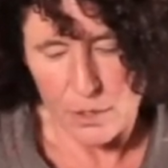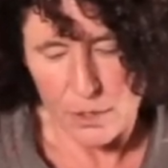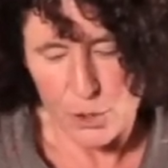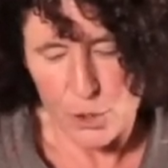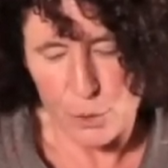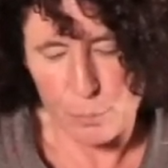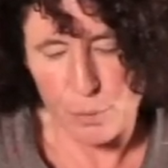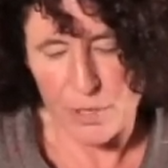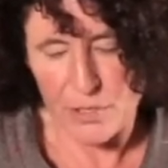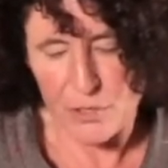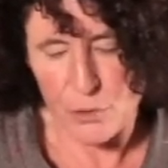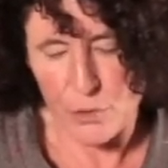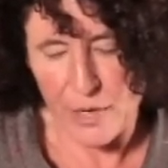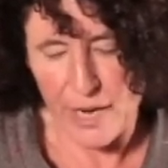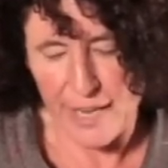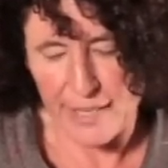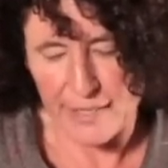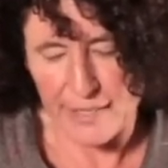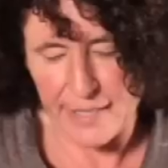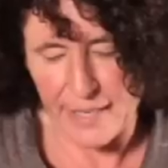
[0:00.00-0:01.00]
She pressed her
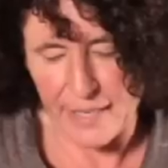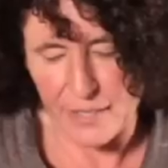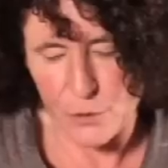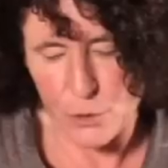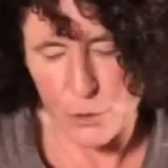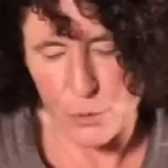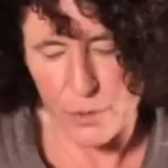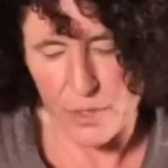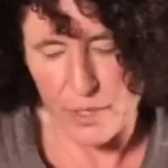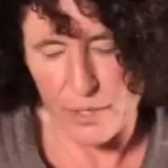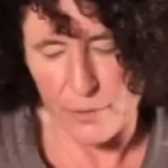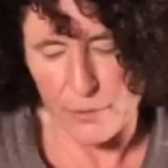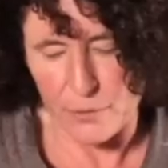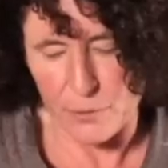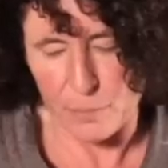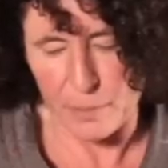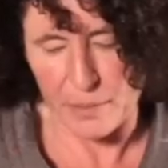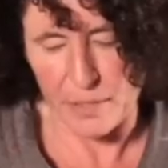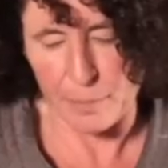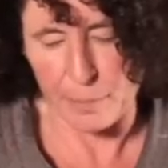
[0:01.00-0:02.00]
hands against her
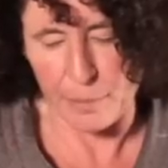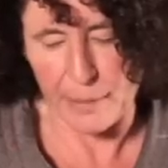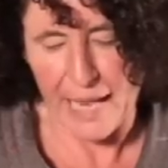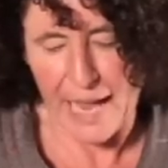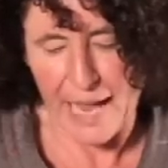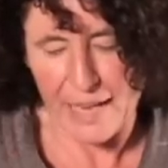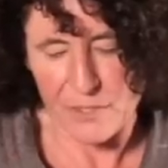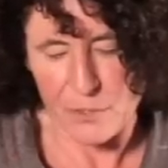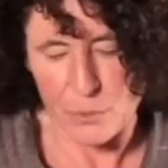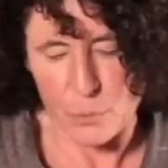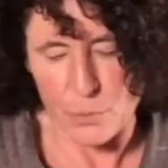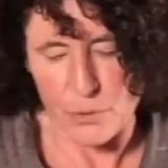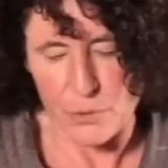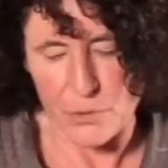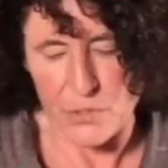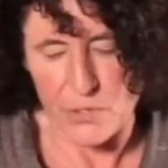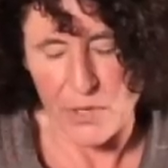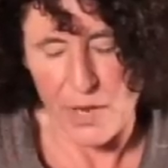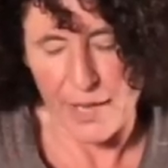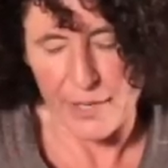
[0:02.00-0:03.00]
ears, but the blasts were
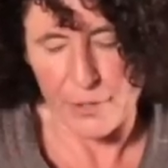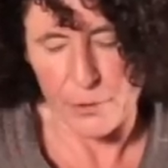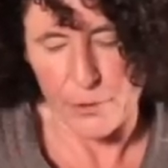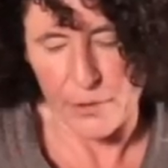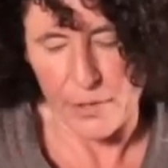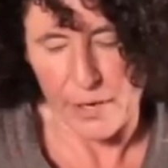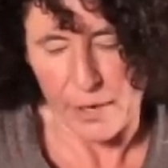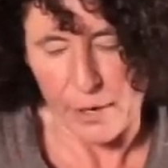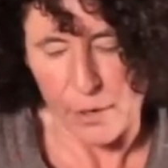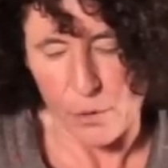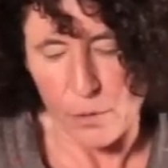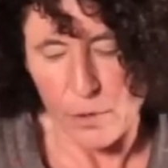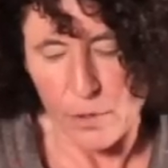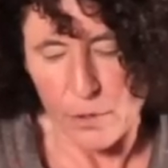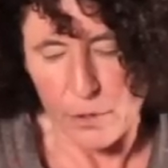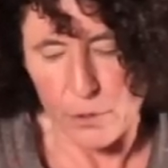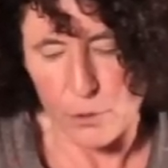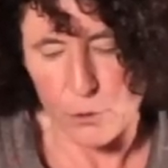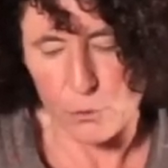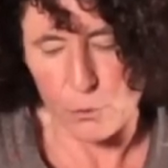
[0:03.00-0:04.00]
inside her now,
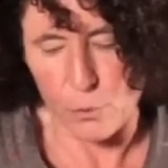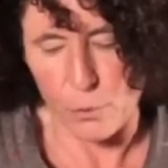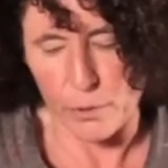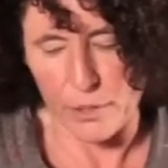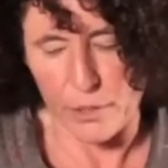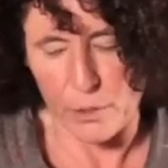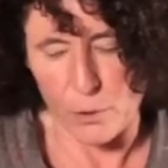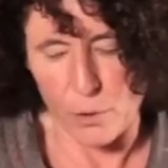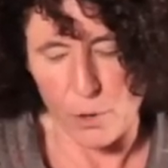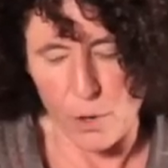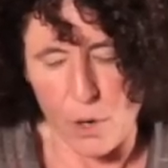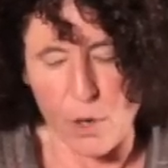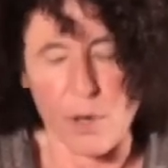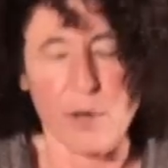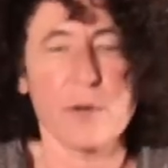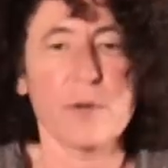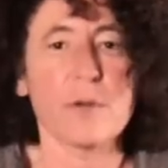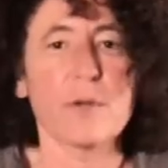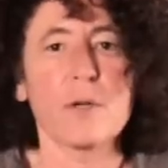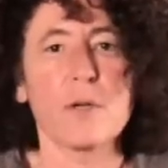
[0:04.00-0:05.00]
controlling her
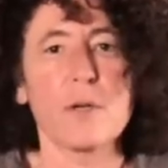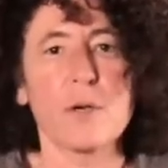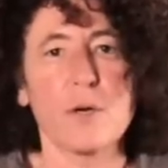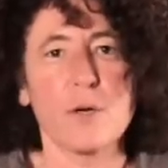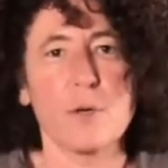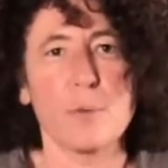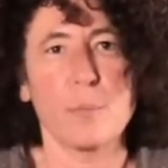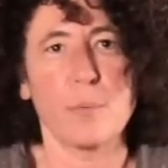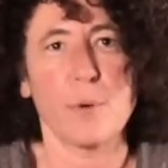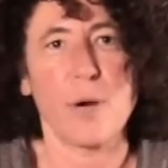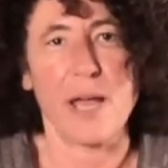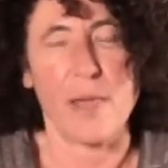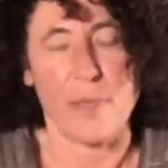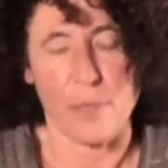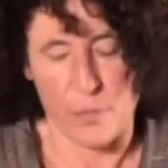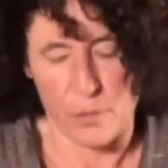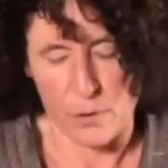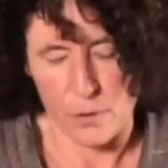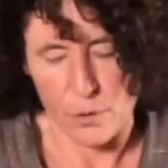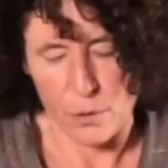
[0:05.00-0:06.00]
heart, her
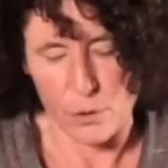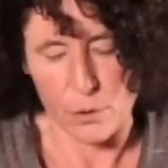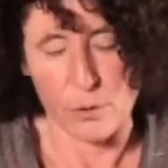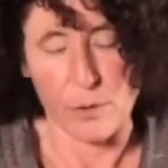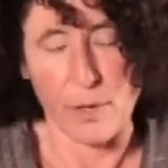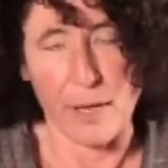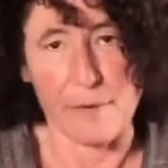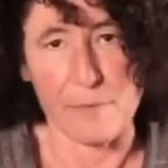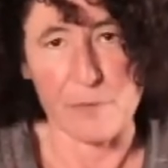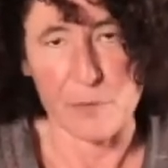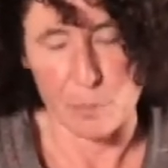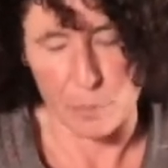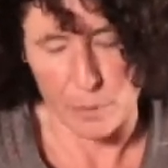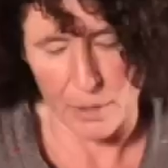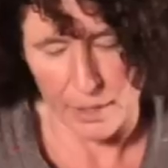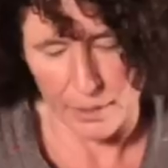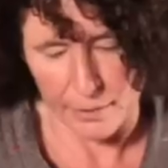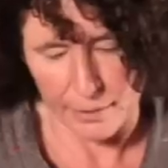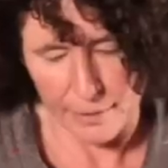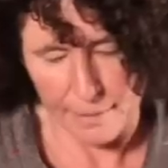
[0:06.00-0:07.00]
breath, her life's
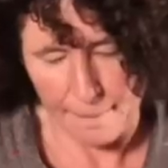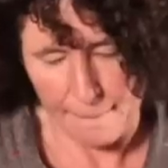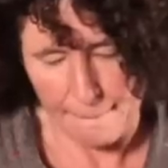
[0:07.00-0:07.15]
blood.